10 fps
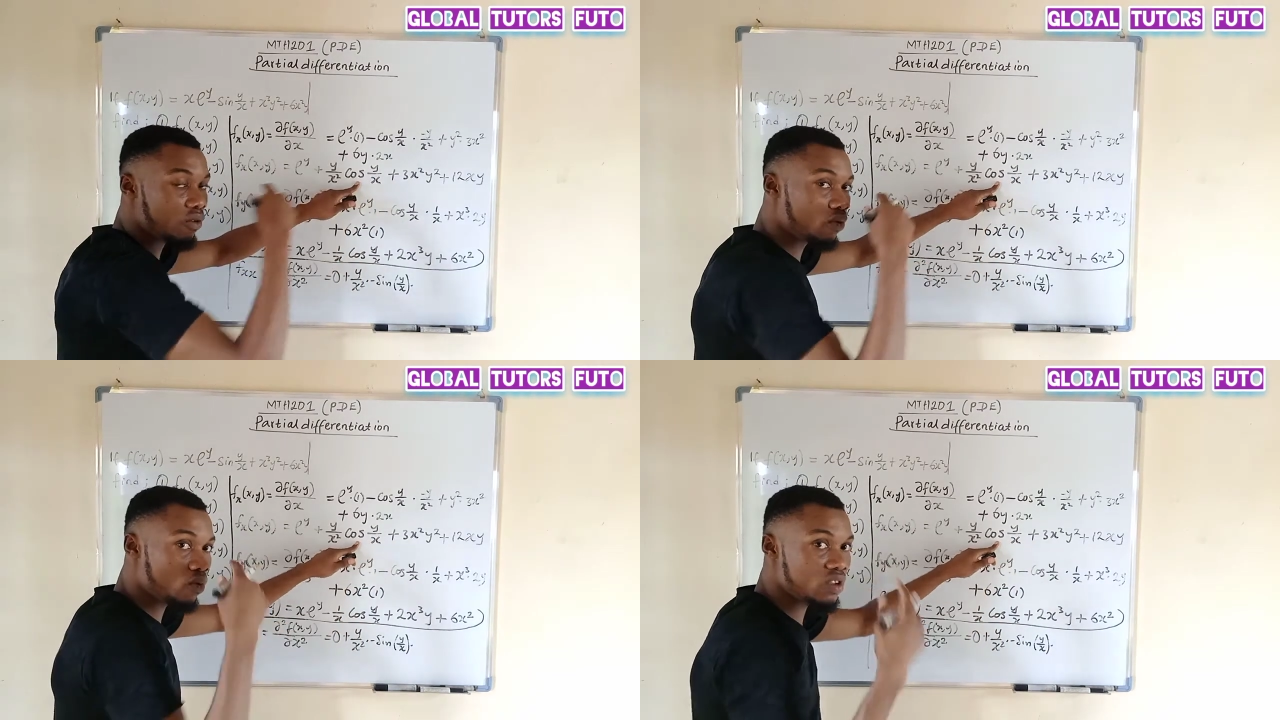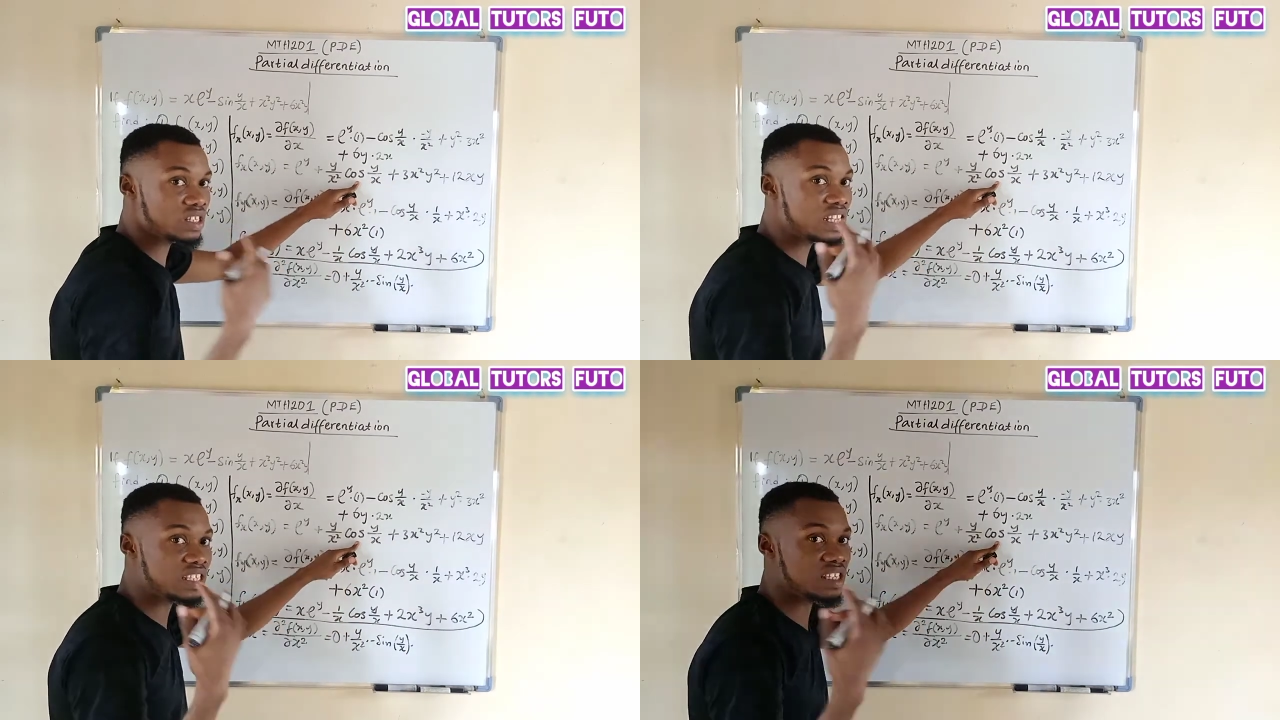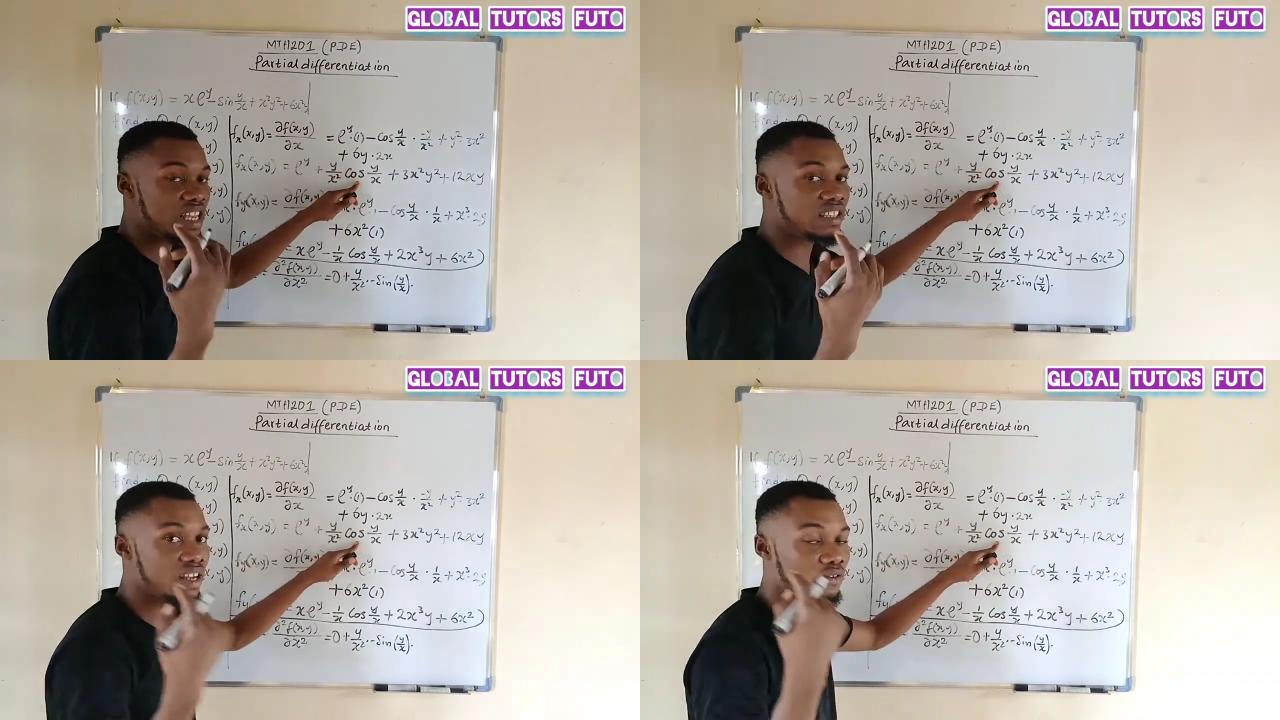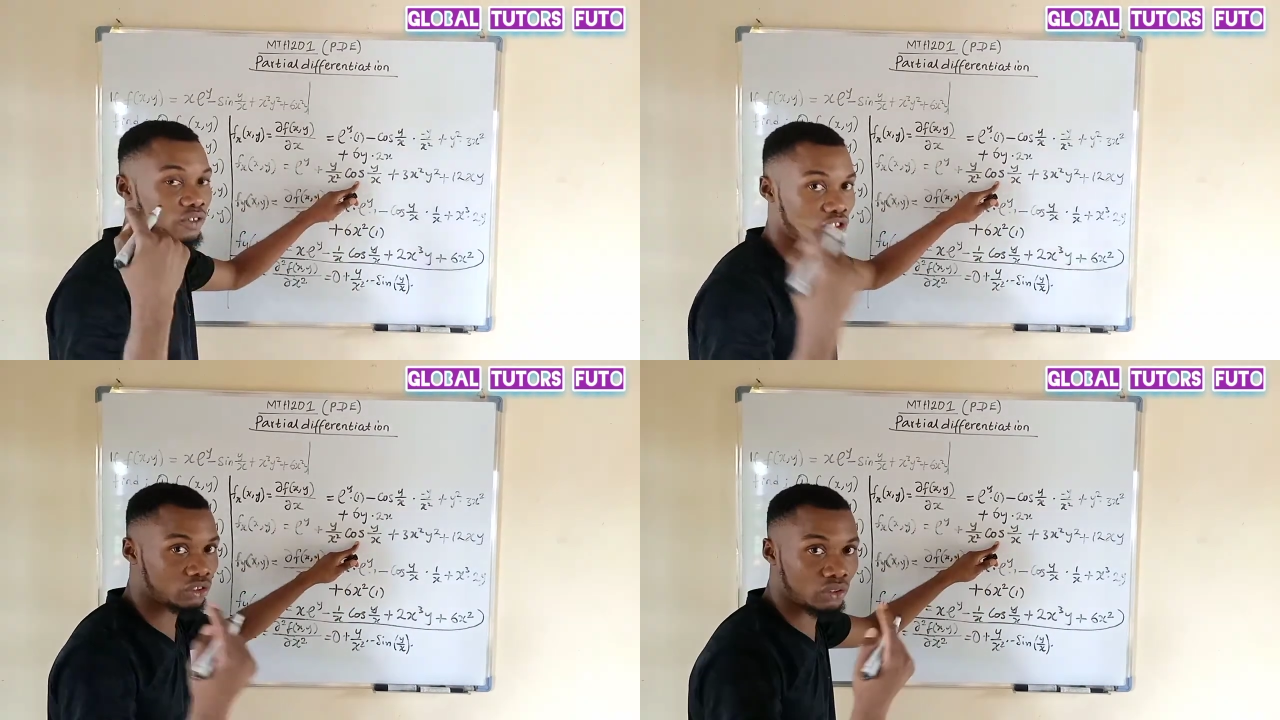once it is a trig
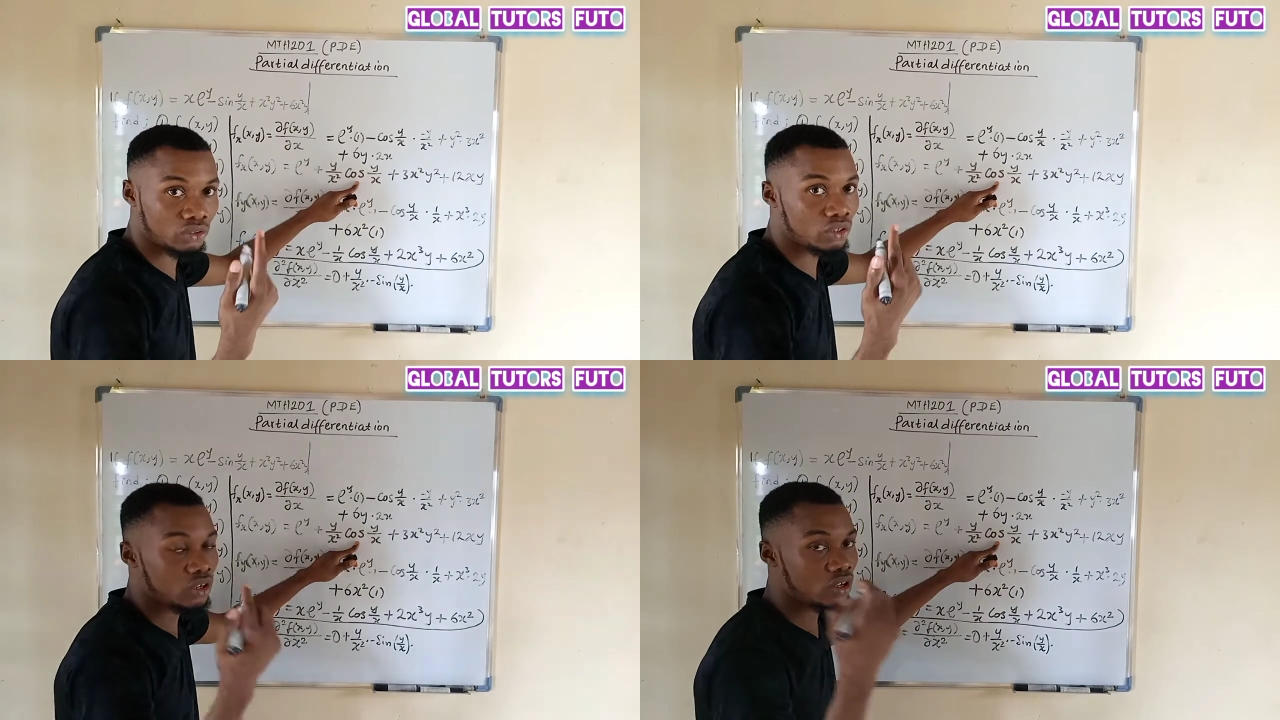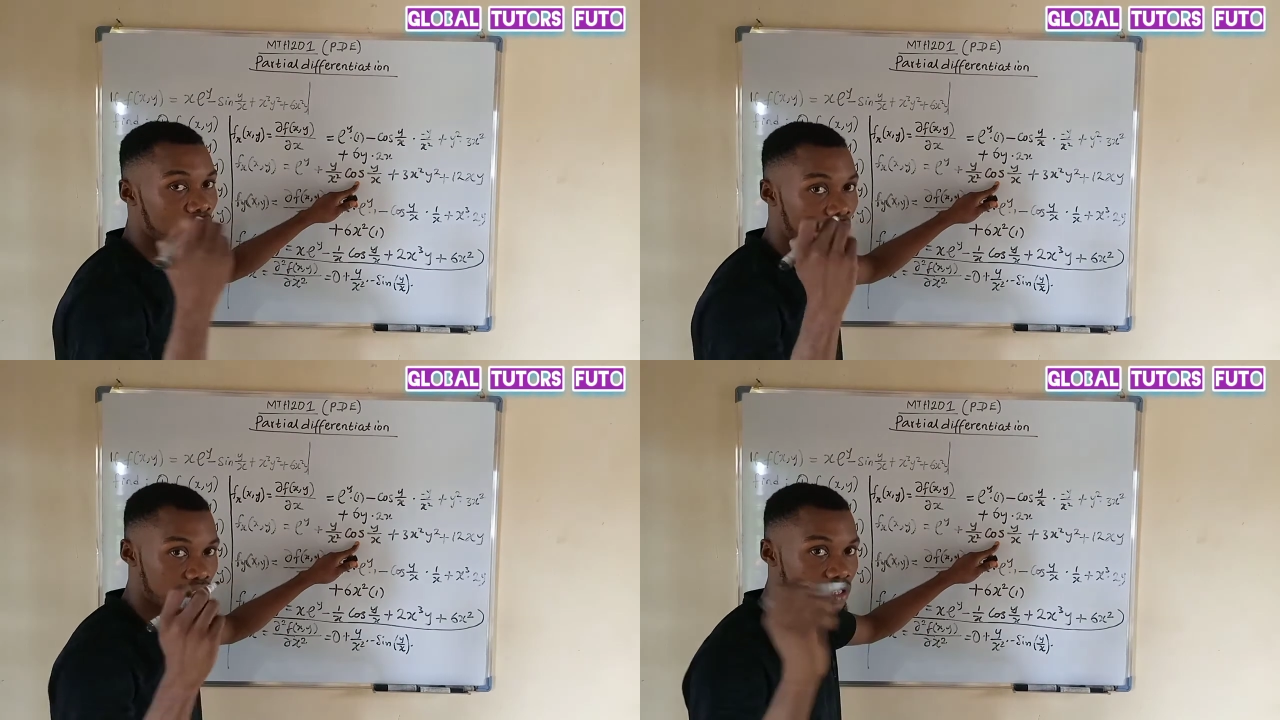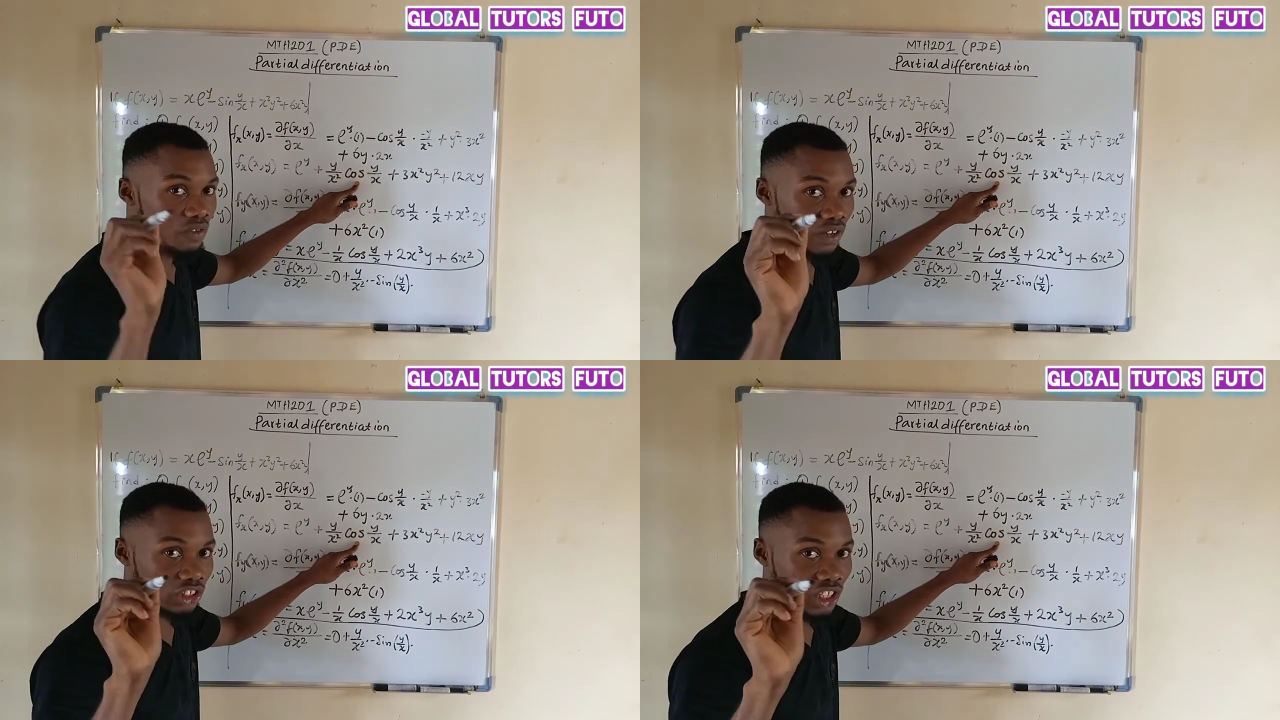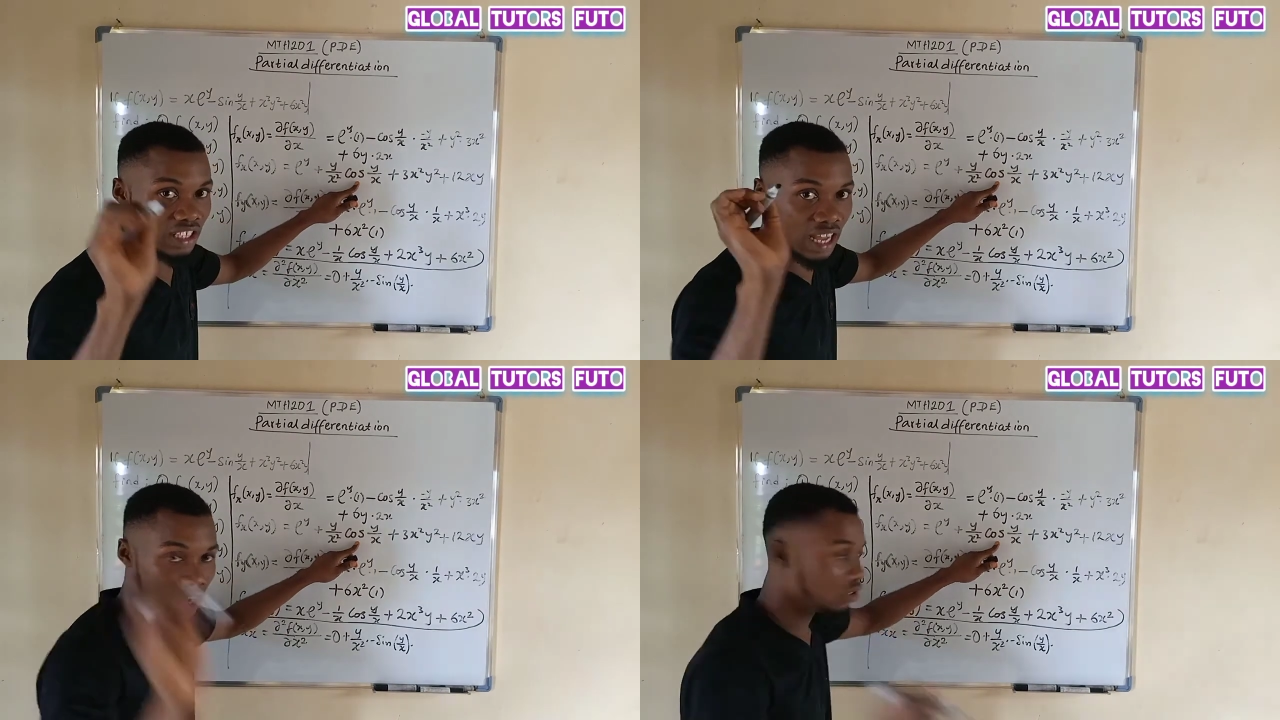function, also
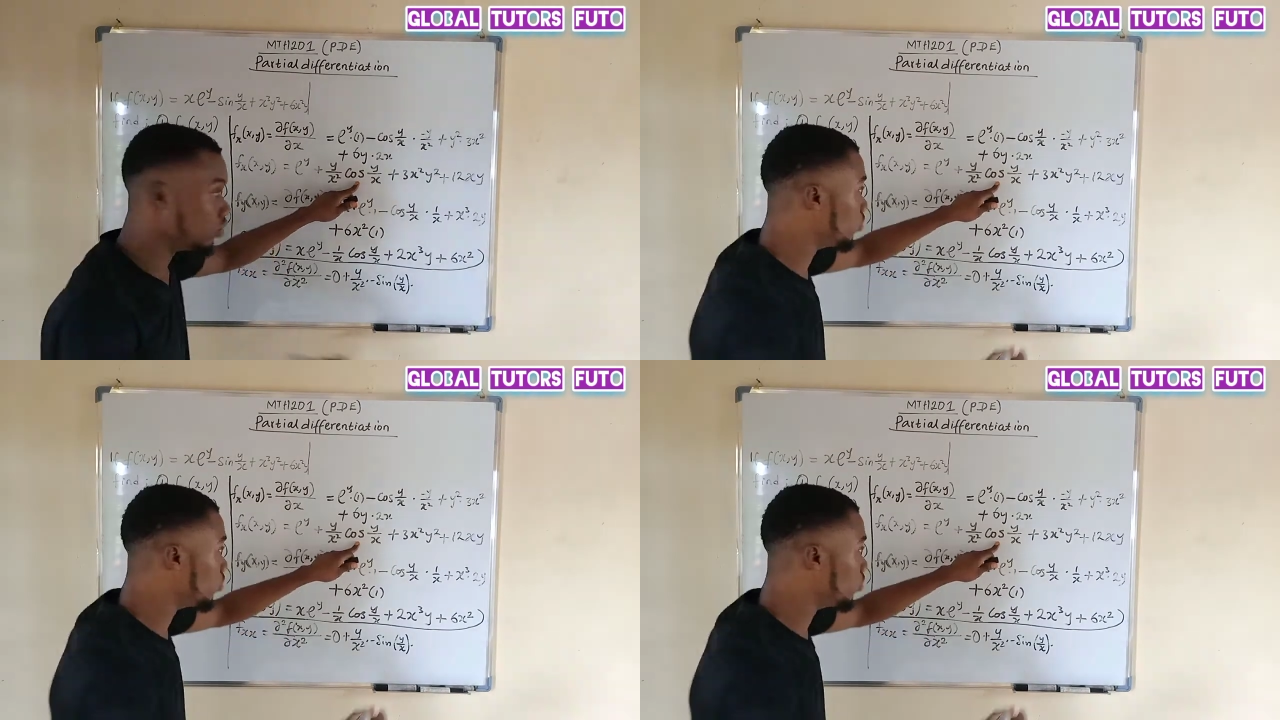differentiate the angle.